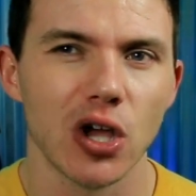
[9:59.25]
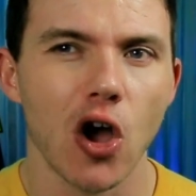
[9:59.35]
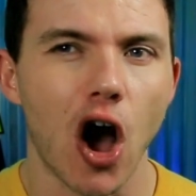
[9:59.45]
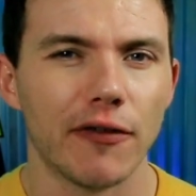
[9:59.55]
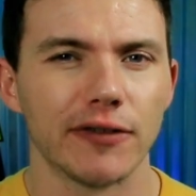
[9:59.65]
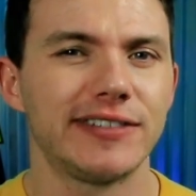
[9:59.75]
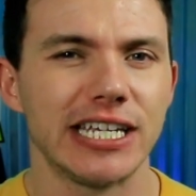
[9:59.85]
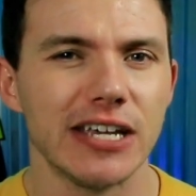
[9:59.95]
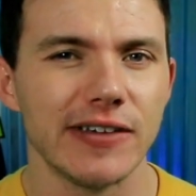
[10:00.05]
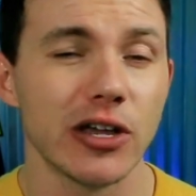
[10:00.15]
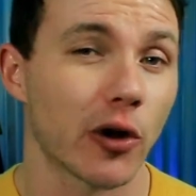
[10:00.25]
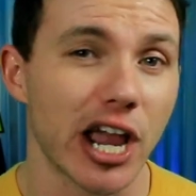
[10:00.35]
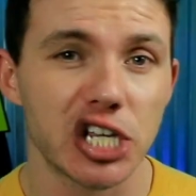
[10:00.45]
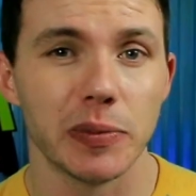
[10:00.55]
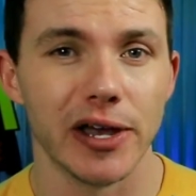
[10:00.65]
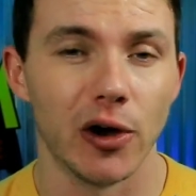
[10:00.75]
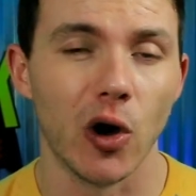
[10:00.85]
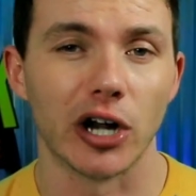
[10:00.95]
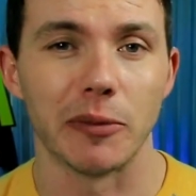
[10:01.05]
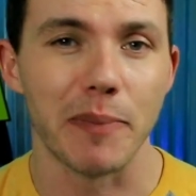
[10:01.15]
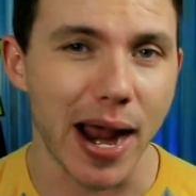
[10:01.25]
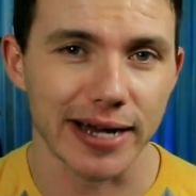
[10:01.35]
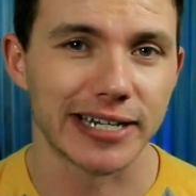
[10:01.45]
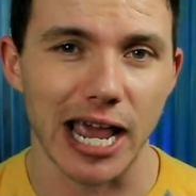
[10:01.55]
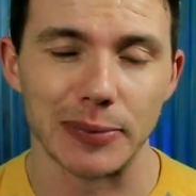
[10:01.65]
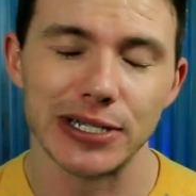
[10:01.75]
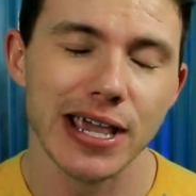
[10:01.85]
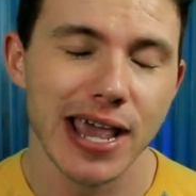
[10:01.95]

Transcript: off of TV or HBO onto beta tapes.